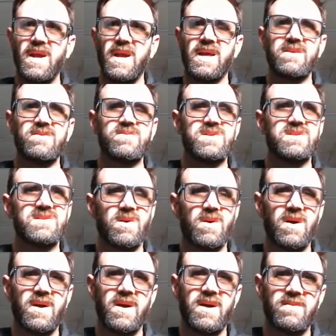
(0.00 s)
And this is
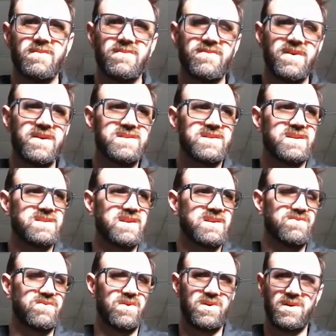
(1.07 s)
a very
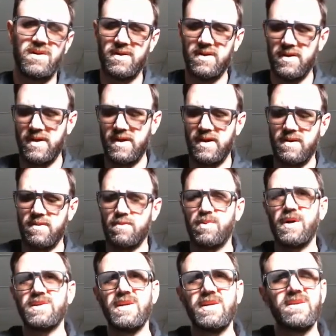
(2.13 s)
successful
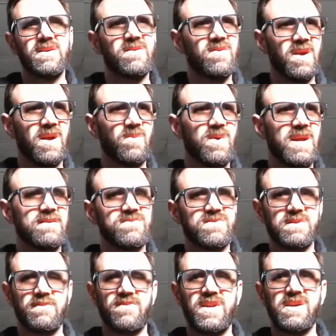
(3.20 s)
project, and we have
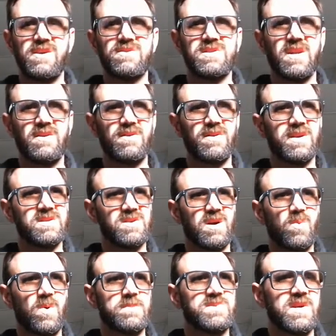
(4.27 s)
some videos and other things on our
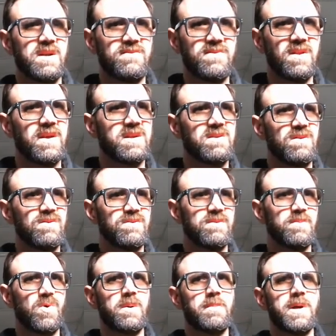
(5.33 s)
website if you'd like to learn
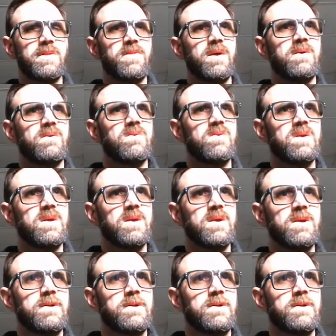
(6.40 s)
more about that.